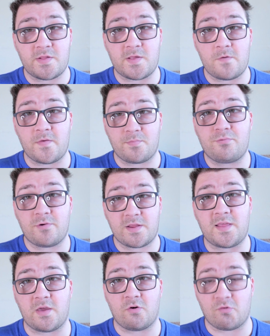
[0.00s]
itself is
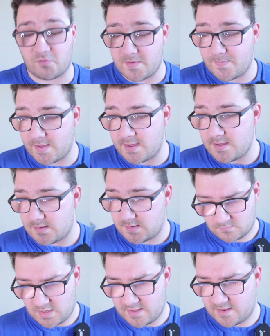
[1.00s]
pretty grippy
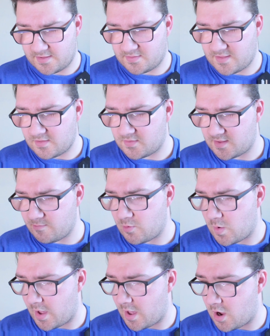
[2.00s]
and it does seem
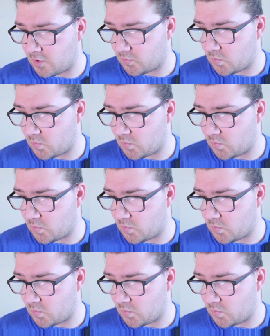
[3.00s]
quite hard